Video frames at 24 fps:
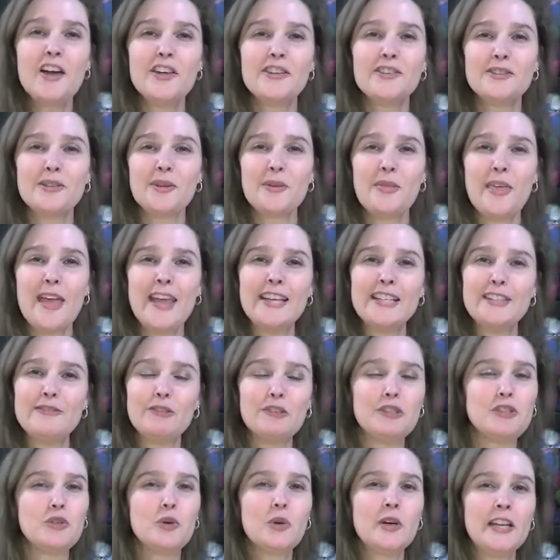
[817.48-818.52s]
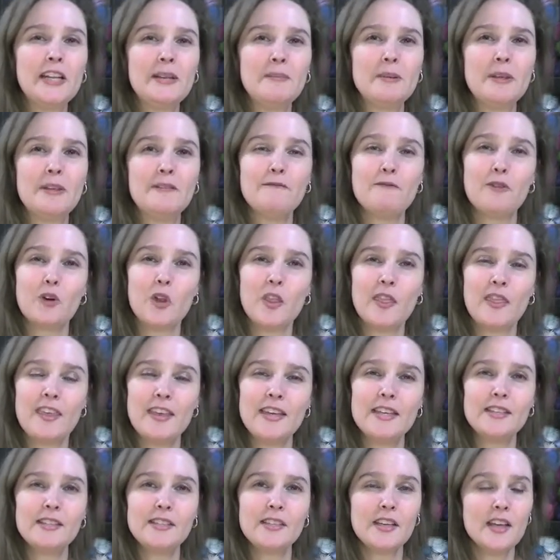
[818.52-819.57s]
So thanks for joining me for
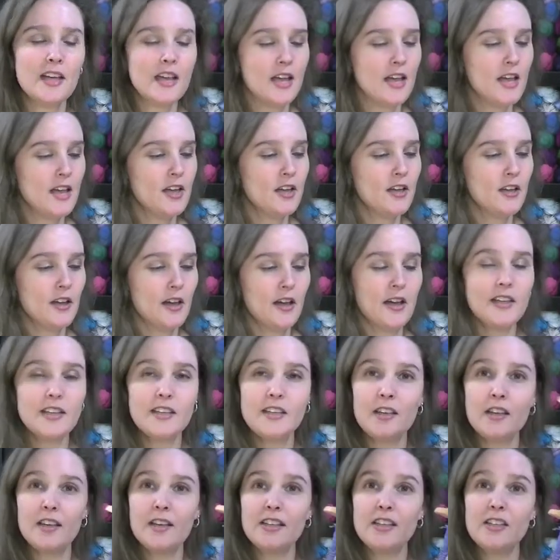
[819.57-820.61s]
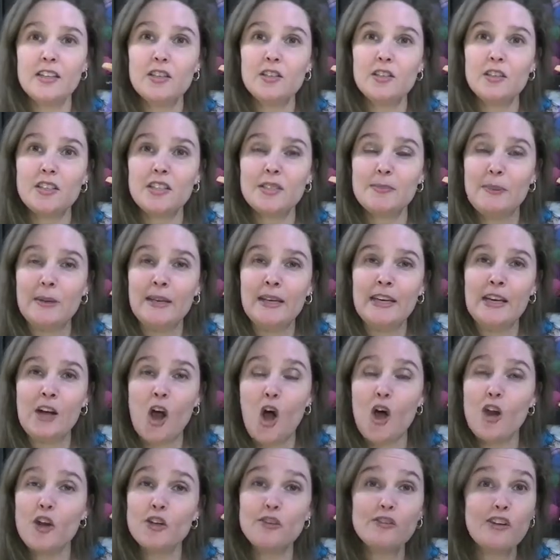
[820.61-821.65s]
this spinning
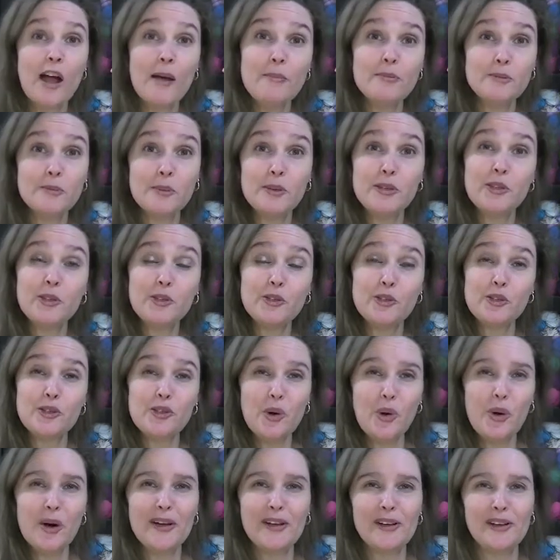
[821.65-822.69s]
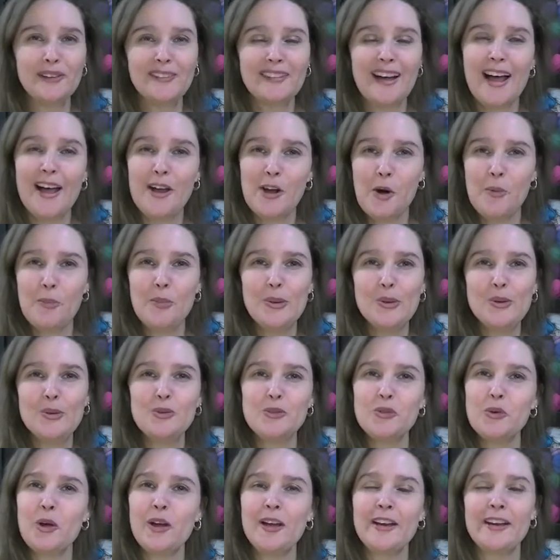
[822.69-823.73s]
on a drop spindle tutorial. I hope you
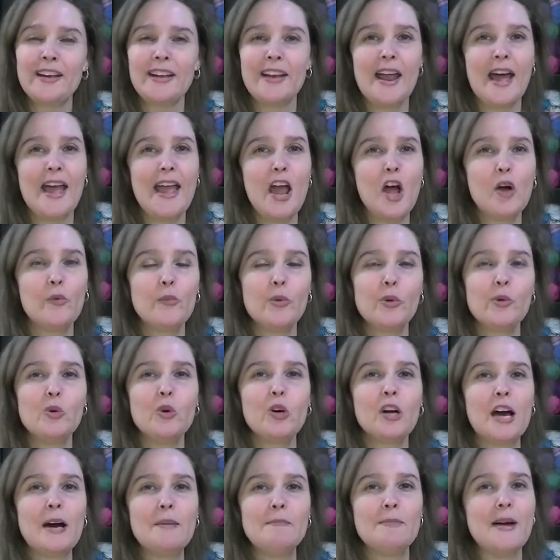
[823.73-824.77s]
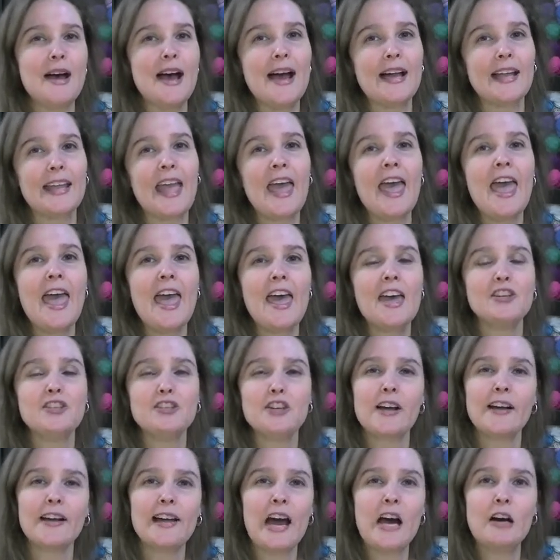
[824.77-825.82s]
enjoyed it, and I hope you will come back and
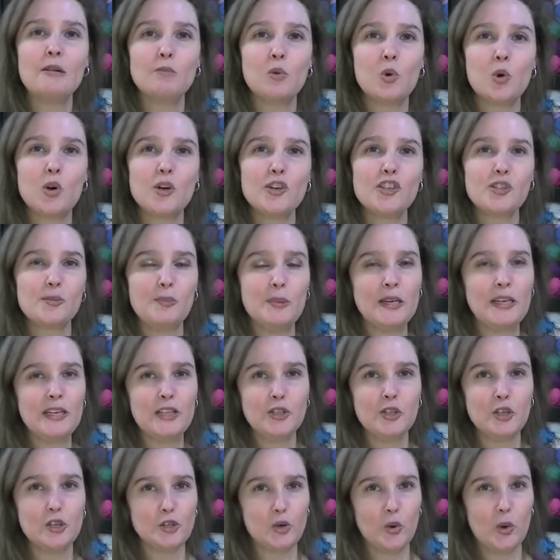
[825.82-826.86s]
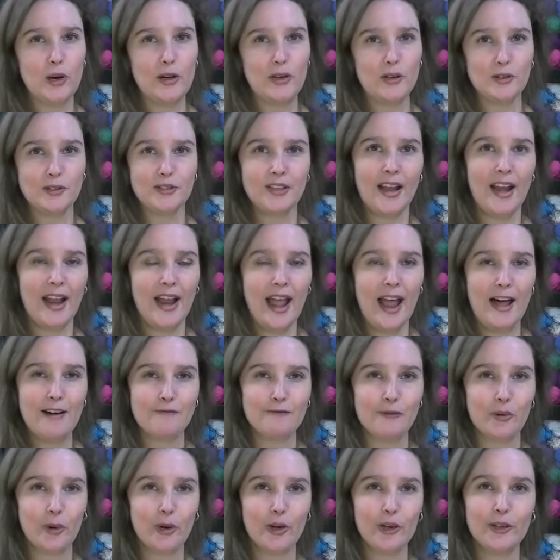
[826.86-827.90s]
check out more spinning tutorials that I have
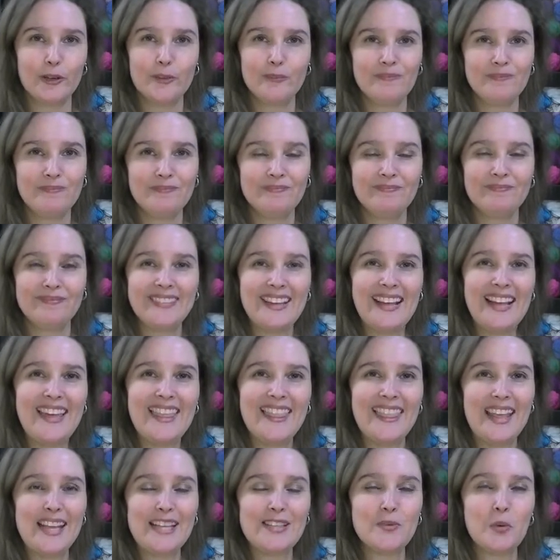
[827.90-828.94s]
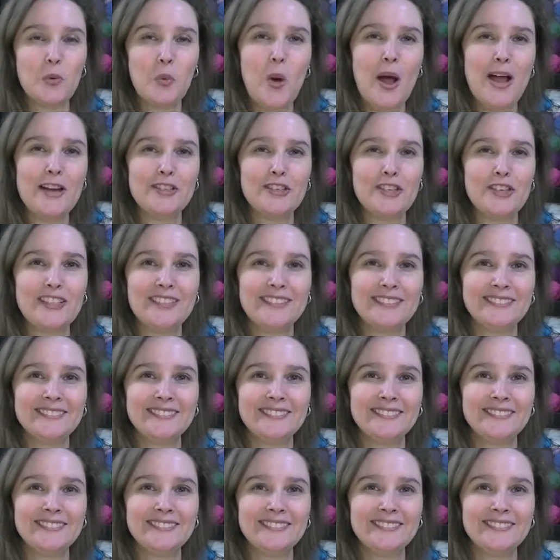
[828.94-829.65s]
for you. Thanks for watching.